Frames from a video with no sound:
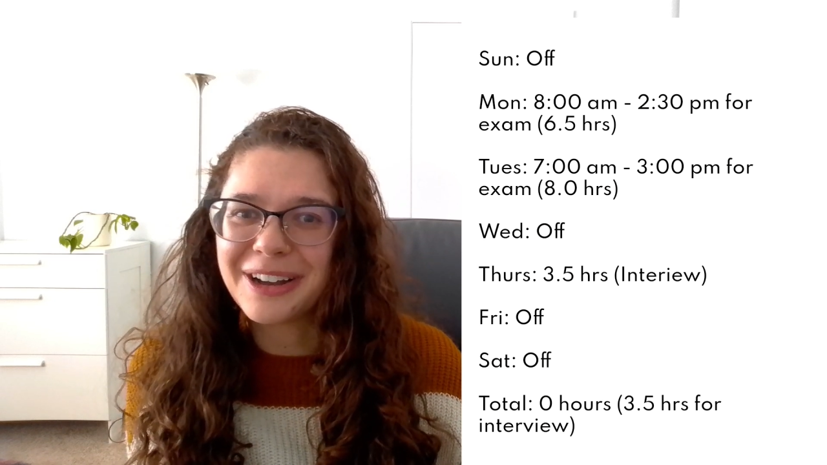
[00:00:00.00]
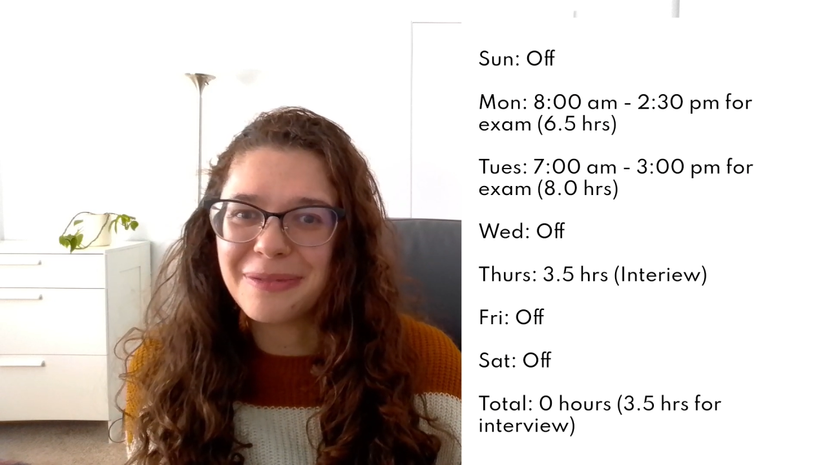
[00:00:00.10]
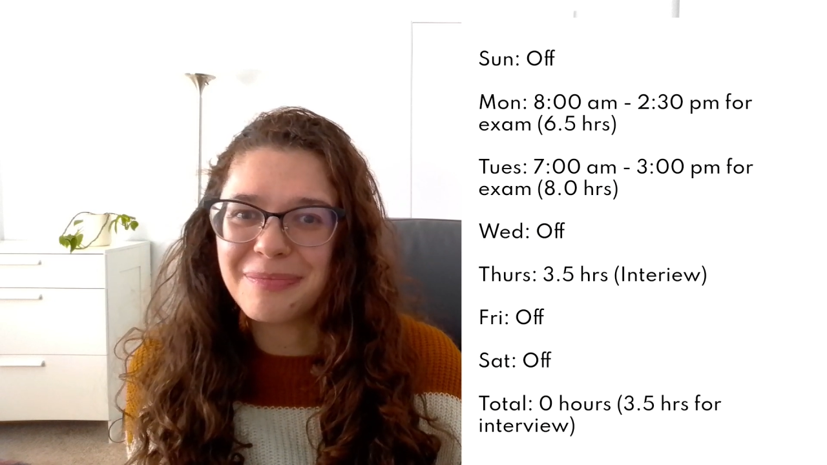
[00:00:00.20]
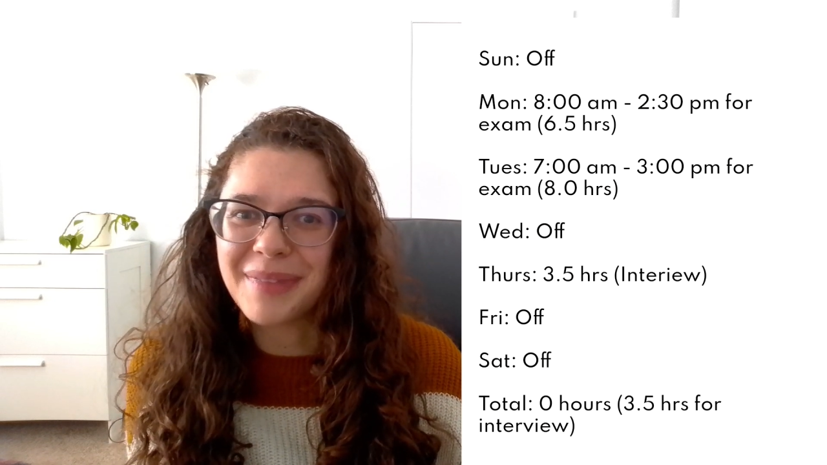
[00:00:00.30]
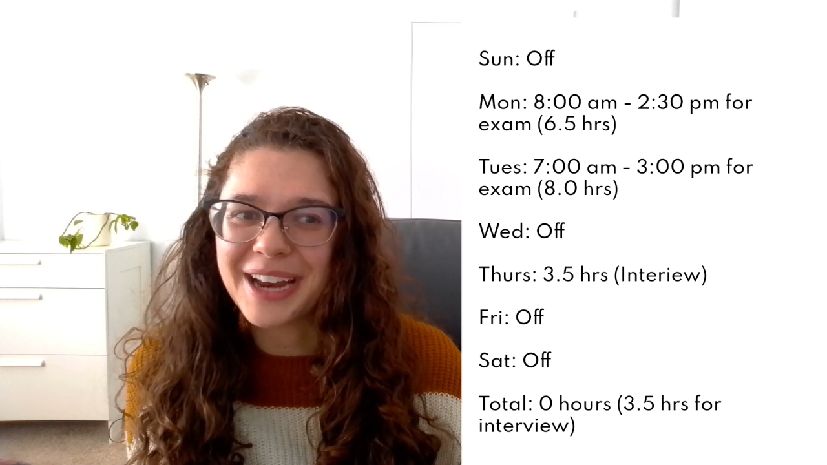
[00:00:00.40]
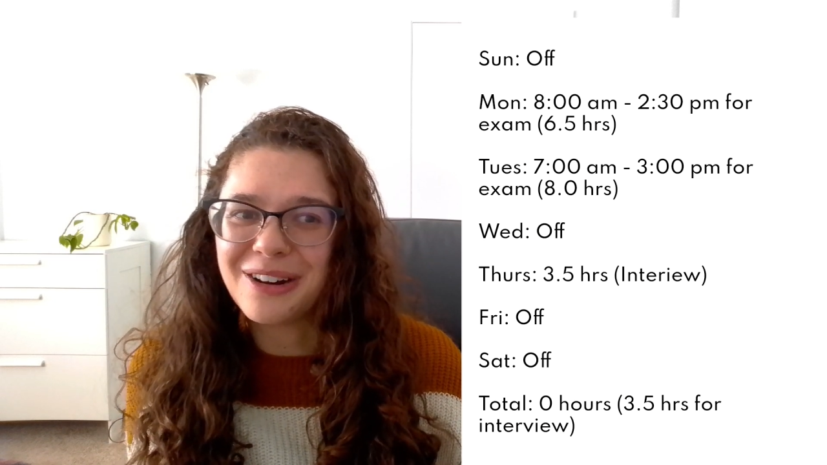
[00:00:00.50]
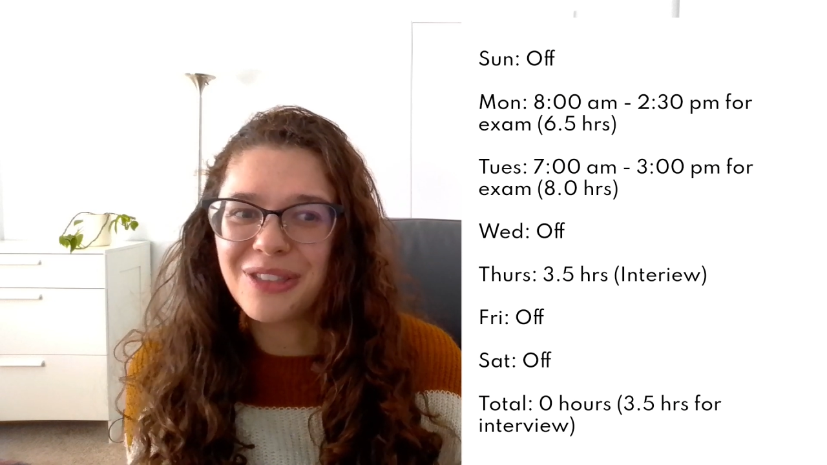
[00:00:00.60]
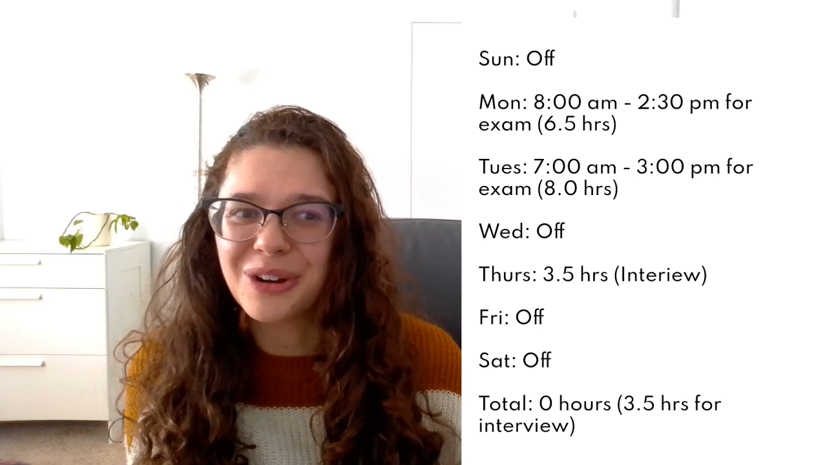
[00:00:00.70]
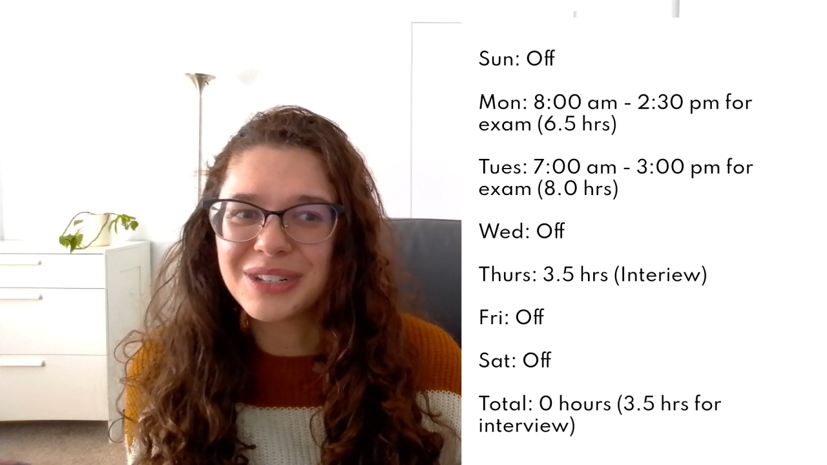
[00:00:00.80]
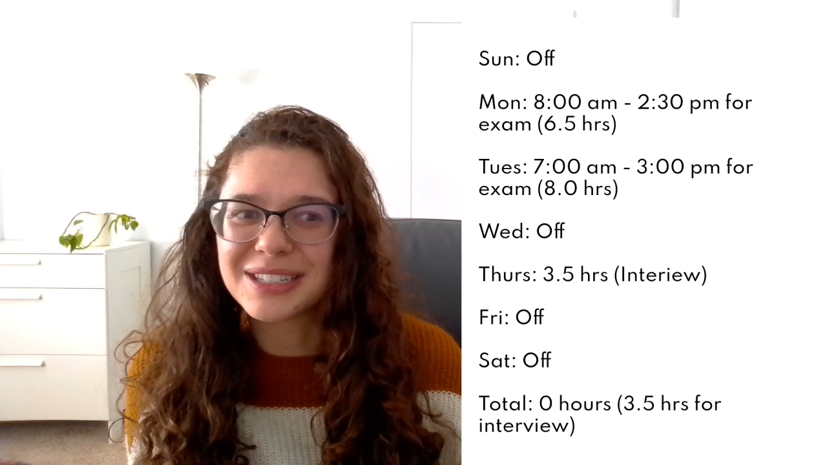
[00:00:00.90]
I know
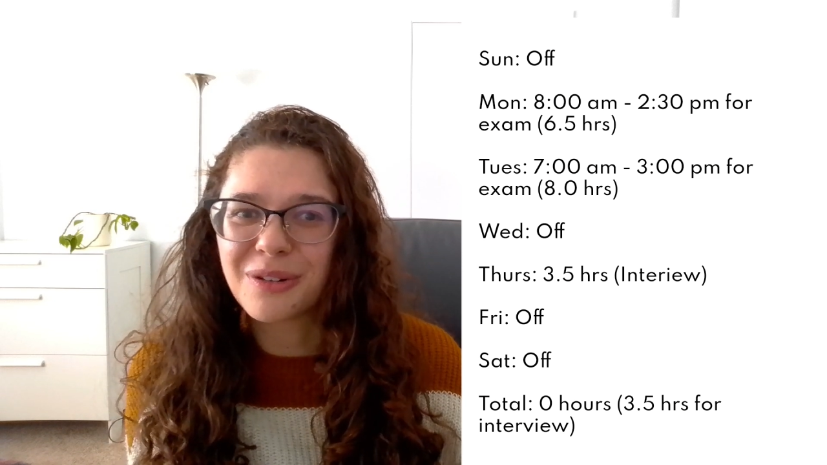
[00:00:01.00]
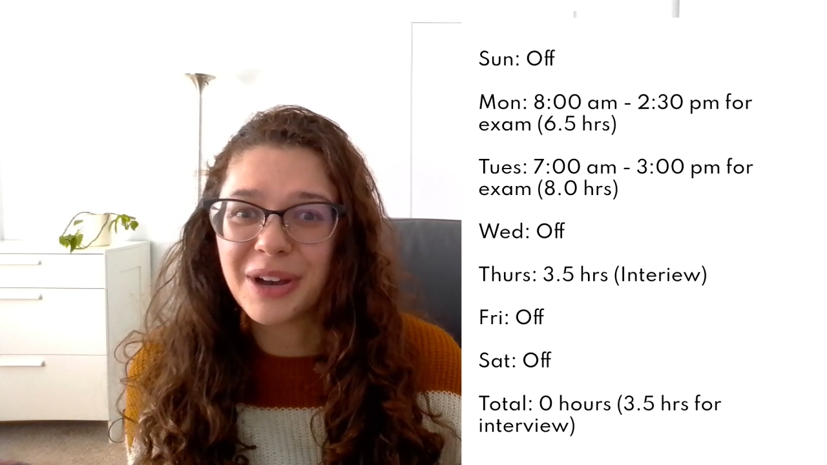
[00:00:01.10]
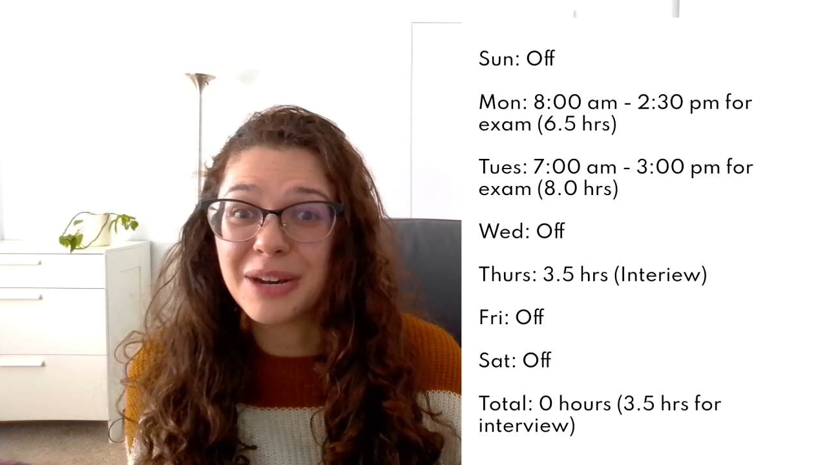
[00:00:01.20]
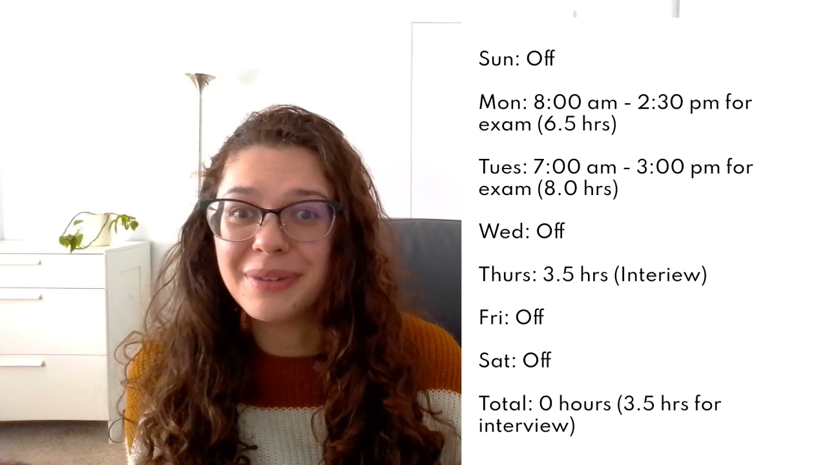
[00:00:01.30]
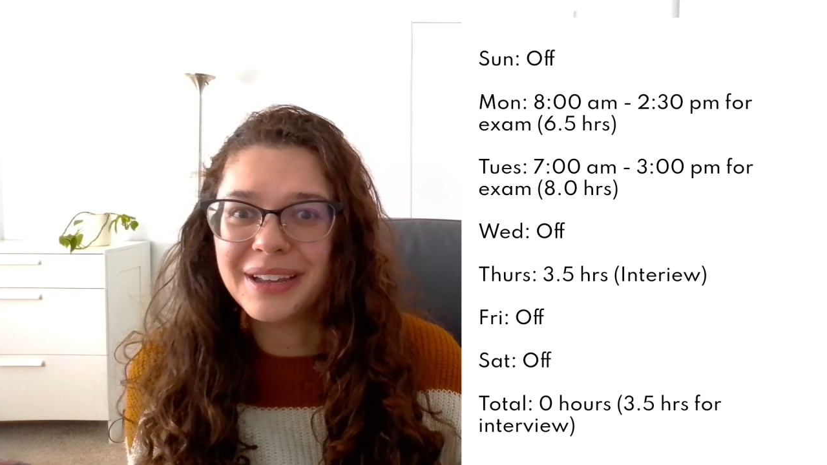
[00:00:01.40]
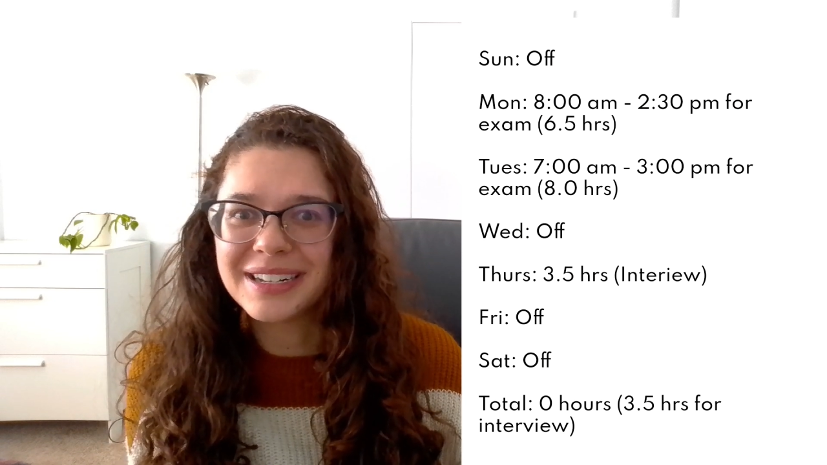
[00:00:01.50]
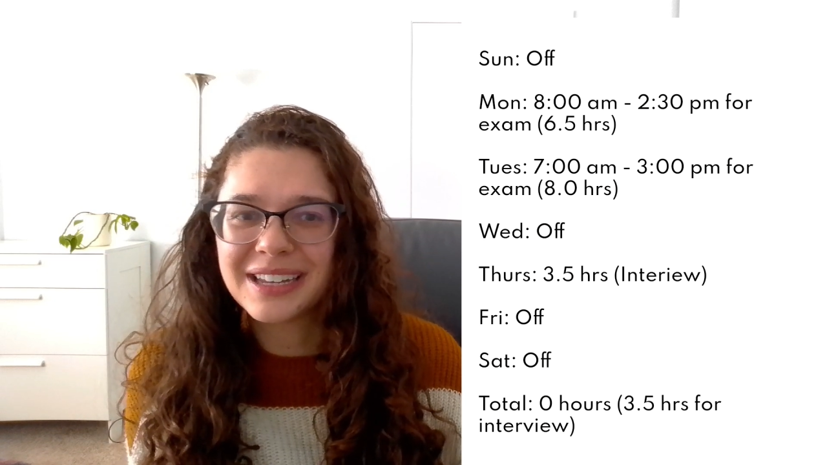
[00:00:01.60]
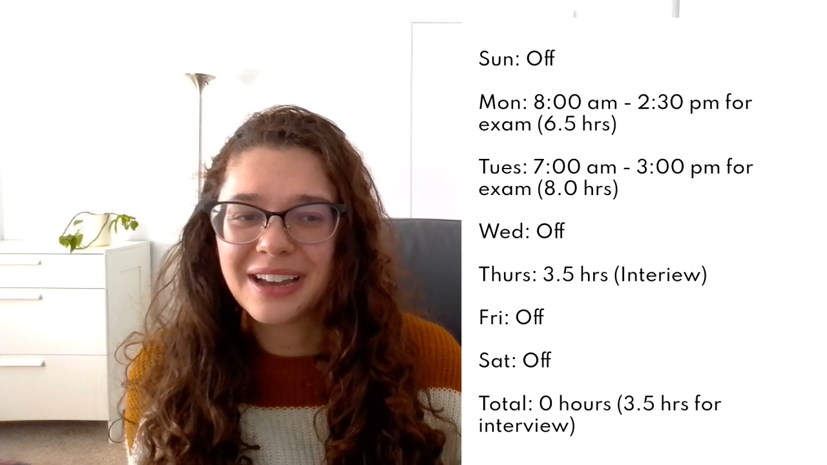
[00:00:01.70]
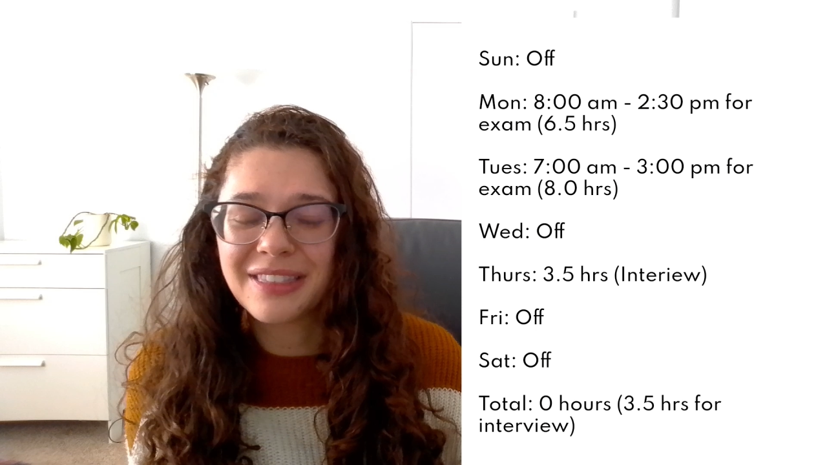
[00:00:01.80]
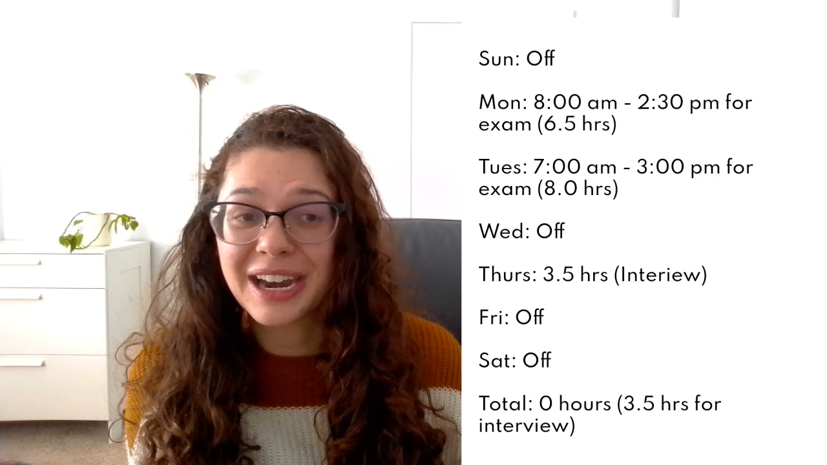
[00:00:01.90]
there was quite a
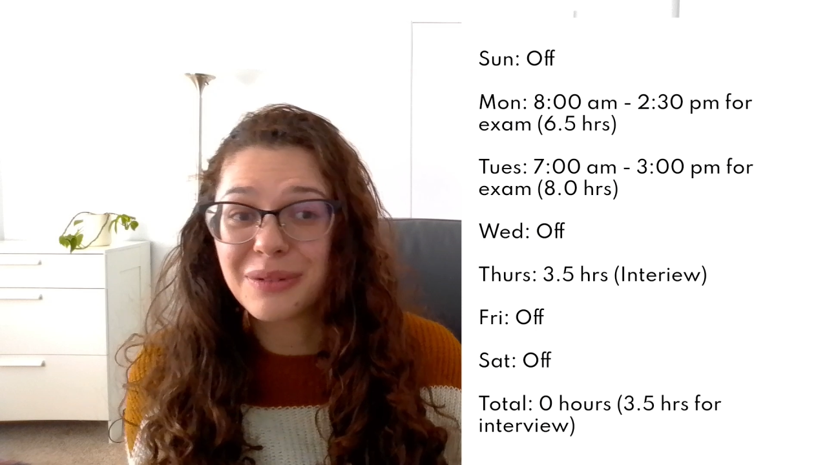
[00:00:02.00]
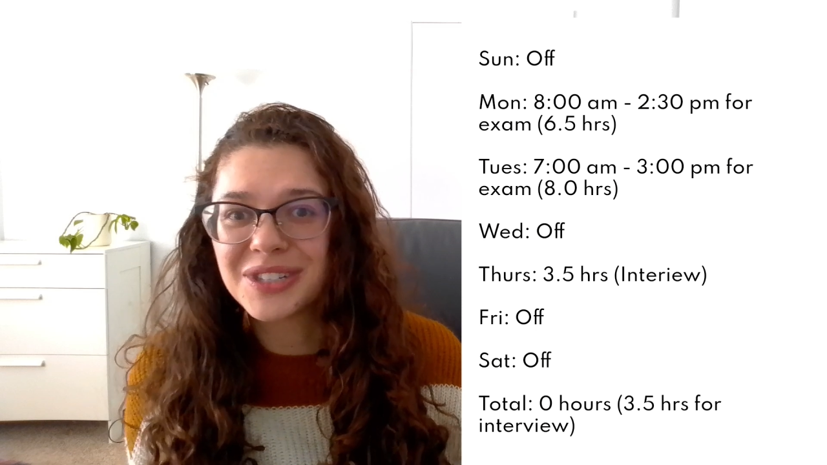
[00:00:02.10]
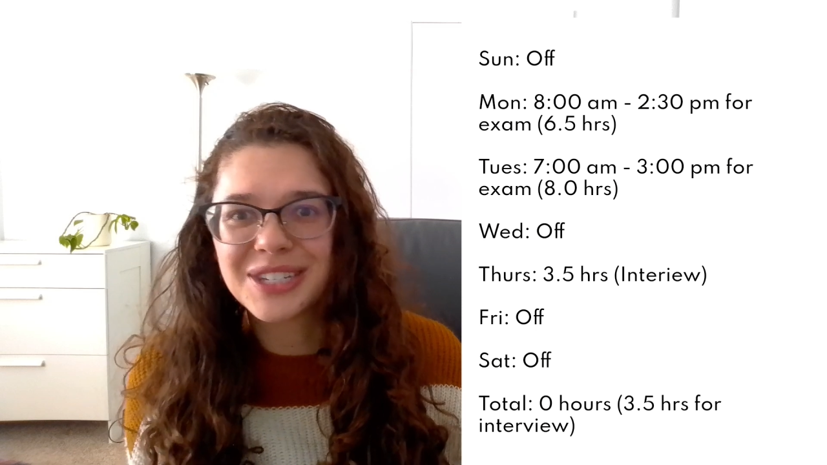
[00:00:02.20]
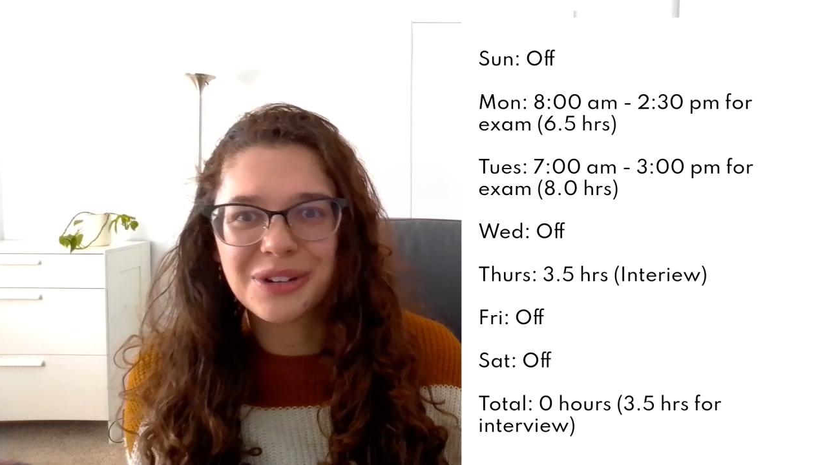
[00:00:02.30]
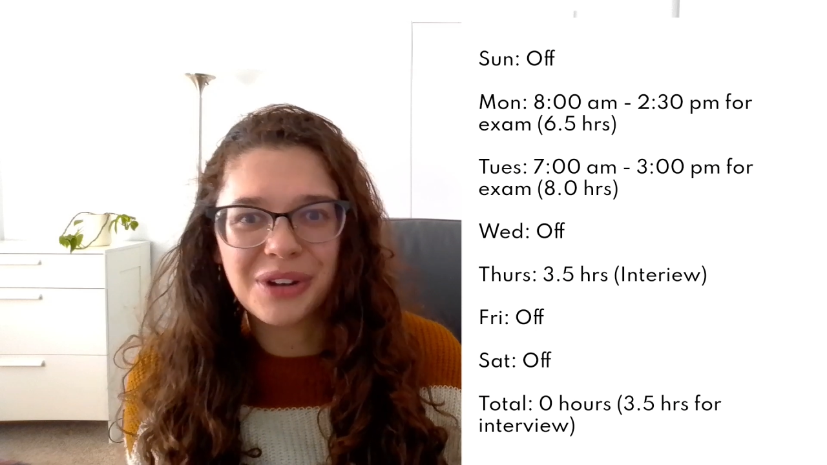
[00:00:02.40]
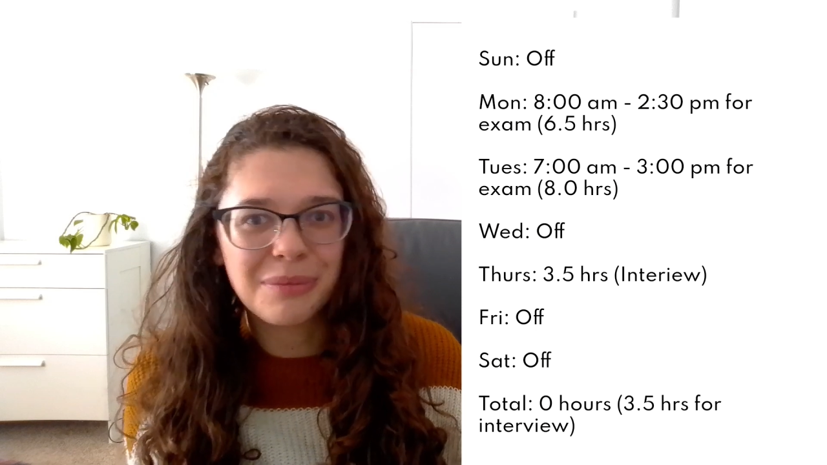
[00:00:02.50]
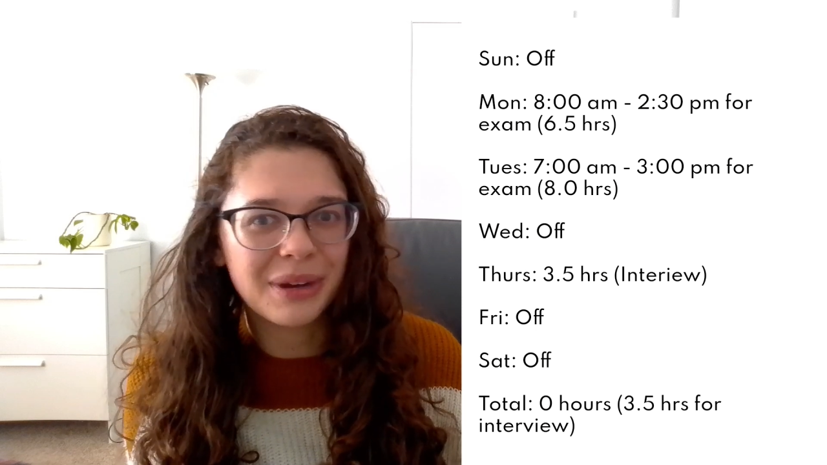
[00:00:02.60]
bit that I was doing,